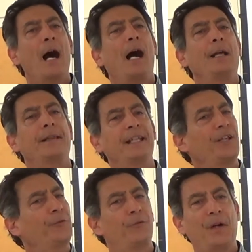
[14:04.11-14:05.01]
I
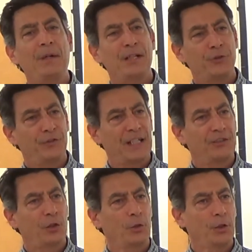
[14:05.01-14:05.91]
think is very interesting
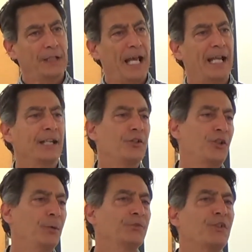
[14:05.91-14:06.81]
to look at in
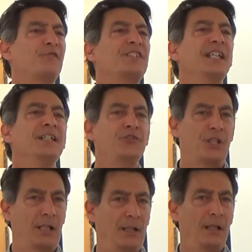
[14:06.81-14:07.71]
terms of
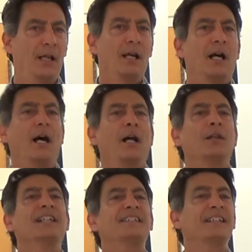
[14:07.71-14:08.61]
Tingjin,
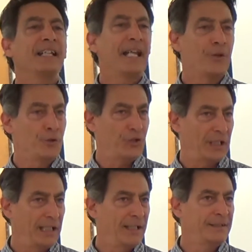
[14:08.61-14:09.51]
listening energy
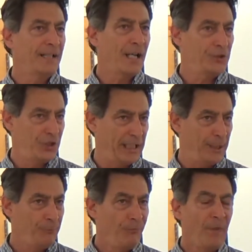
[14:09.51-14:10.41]
in Tai
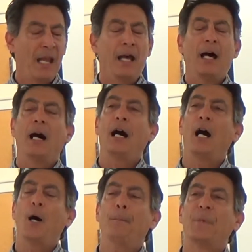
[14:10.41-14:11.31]

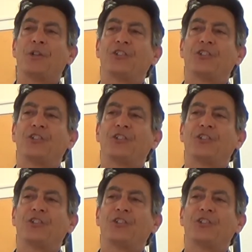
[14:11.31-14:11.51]
Chi.